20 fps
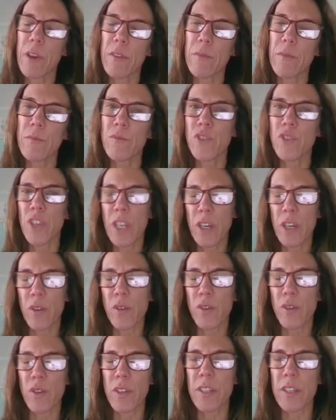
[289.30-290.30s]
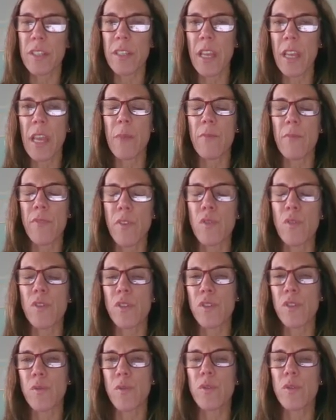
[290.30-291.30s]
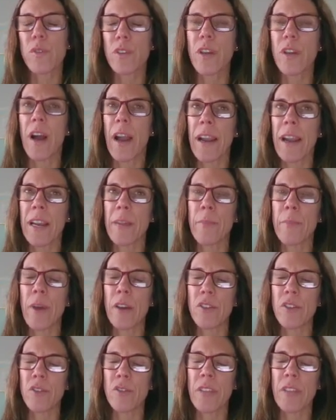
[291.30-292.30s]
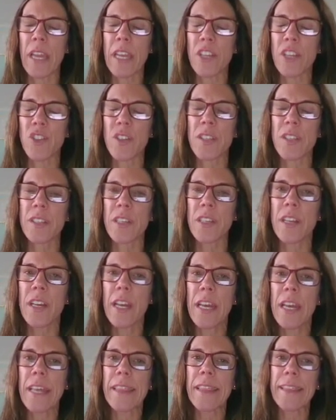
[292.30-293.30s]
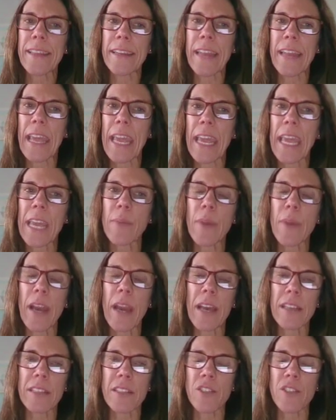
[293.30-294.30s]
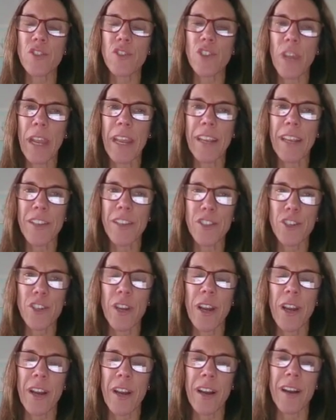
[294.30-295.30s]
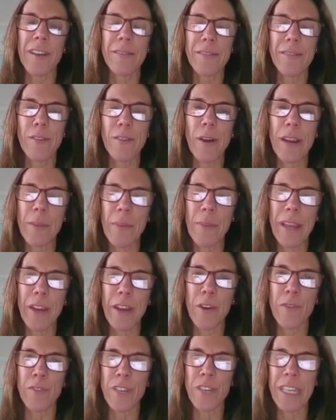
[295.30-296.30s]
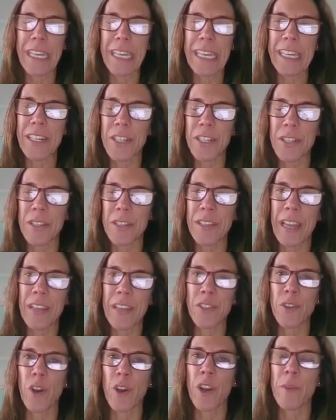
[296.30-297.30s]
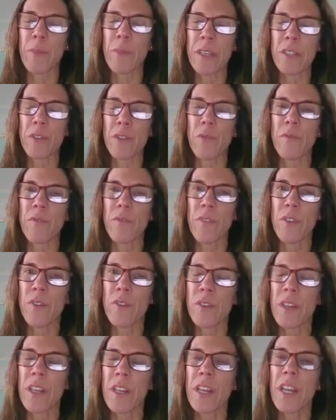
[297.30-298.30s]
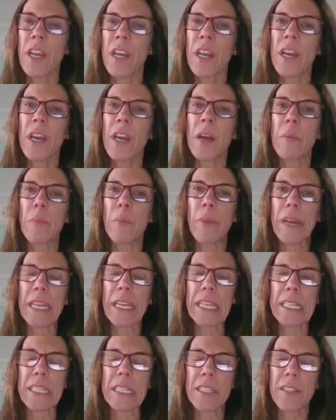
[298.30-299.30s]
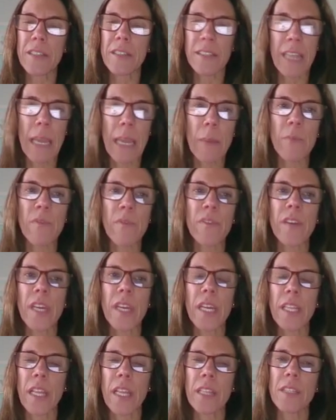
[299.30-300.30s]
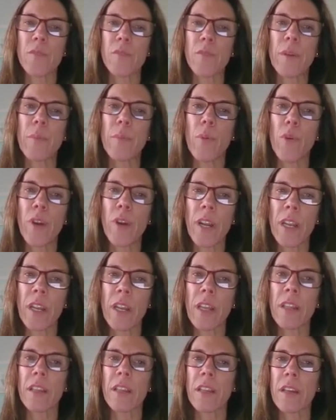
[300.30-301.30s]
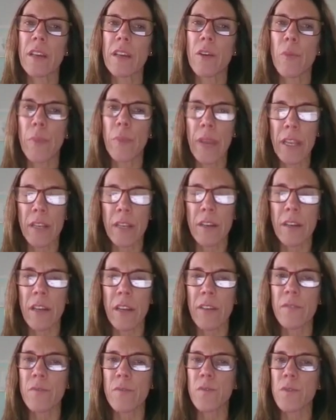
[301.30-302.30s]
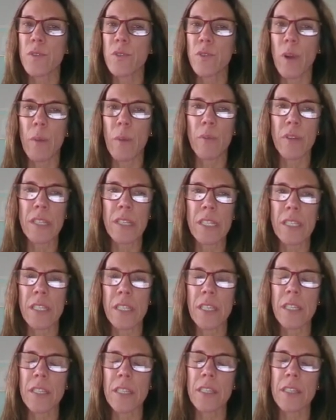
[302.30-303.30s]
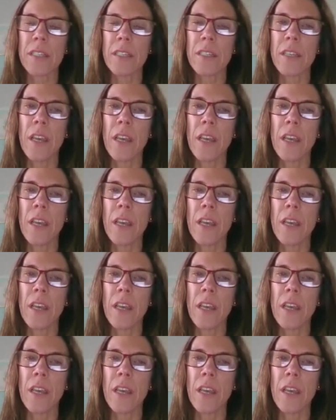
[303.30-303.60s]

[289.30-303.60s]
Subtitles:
genus or the same fungus we're talking about today. It's just the name has changed quite a bit over the years. The taxonomy is confusing, but it's the same thing that's reported in the Companion of Strawberry Diseases,